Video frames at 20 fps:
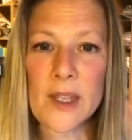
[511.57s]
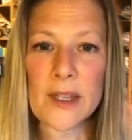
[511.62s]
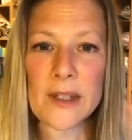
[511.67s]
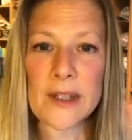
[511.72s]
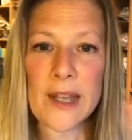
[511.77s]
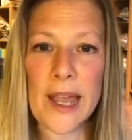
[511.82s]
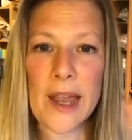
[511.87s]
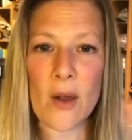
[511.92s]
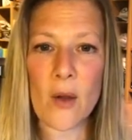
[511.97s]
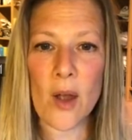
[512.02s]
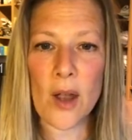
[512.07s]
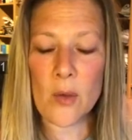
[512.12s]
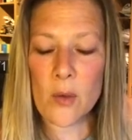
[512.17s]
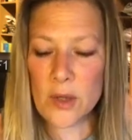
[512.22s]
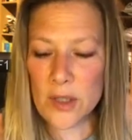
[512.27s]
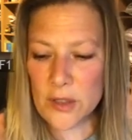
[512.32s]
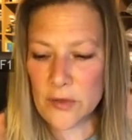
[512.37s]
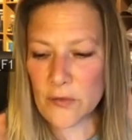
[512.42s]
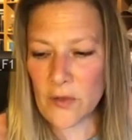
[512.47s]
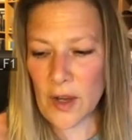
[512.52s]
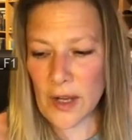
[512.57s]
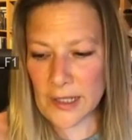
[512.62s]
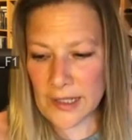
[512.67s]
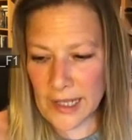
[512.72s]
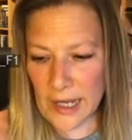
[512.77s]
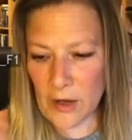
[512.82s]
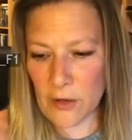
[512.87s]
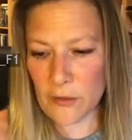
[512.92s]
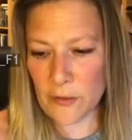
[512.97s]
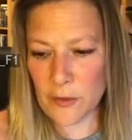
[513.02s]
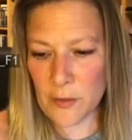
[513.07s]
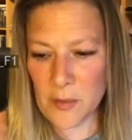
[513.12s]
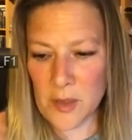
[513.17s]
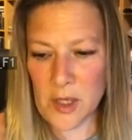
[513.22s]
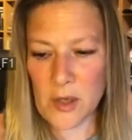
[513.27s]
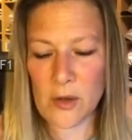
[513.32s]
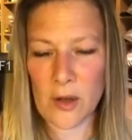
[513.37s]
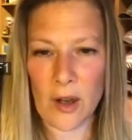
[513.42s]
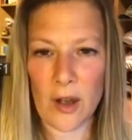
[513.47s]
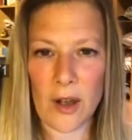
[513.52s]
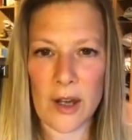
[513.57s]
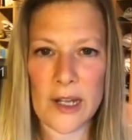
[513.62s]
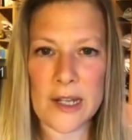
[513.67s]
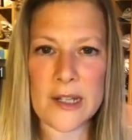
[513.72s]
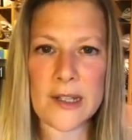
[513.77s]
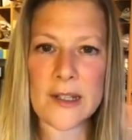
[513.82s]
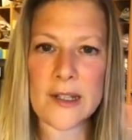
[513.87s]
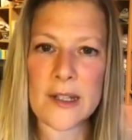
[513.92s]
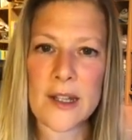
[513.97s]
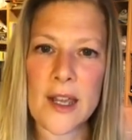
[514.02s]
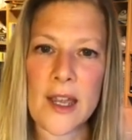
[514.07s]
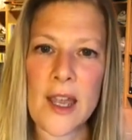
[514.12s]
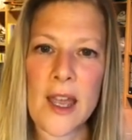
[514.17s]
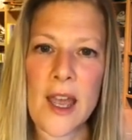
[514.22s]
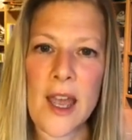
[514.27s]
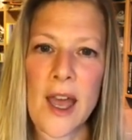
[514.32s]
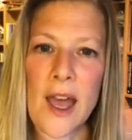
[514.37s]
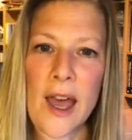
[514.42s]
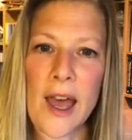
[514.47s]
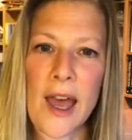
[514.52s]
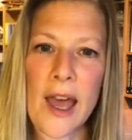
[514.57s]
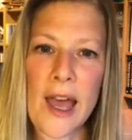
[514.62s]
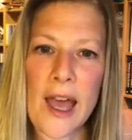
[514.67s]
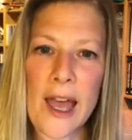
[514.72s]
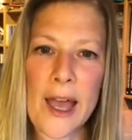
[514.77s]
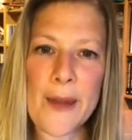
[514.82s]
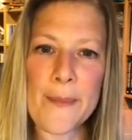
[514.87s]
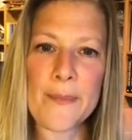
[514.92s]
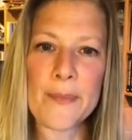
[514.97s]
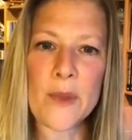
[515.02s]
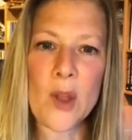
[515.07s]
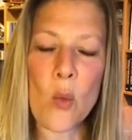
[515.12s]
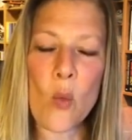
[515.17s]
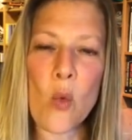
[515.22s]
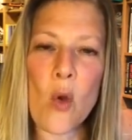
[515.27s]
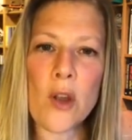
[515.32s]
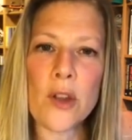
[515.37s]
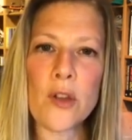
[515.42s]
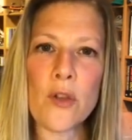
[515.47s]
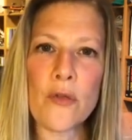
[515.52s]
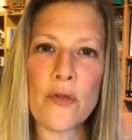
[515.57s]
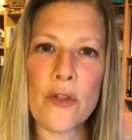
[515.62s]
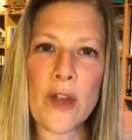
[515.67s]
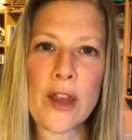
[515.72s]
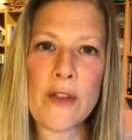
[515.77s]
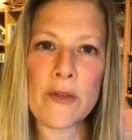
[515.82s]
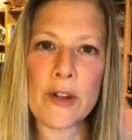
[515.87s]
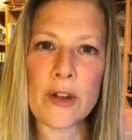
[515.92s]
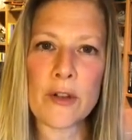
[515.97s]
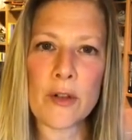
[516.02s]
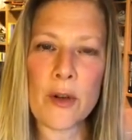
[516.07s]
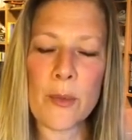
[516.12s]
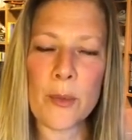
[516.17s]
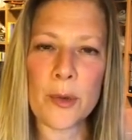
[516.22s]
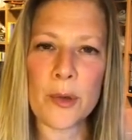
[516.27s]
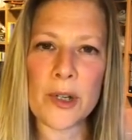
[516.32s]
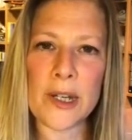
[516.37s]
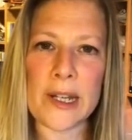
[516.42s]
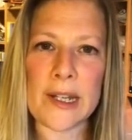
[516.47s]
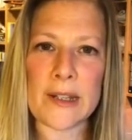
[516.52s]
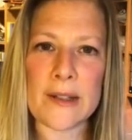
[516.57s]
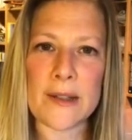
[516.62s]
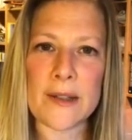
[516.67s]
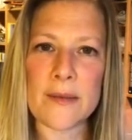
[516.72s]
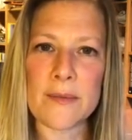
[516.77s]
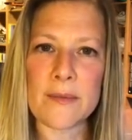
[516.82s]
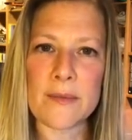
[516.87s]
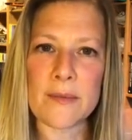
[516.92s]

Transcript: Now, I want to find out from you guys what your favourite Grand Prix is.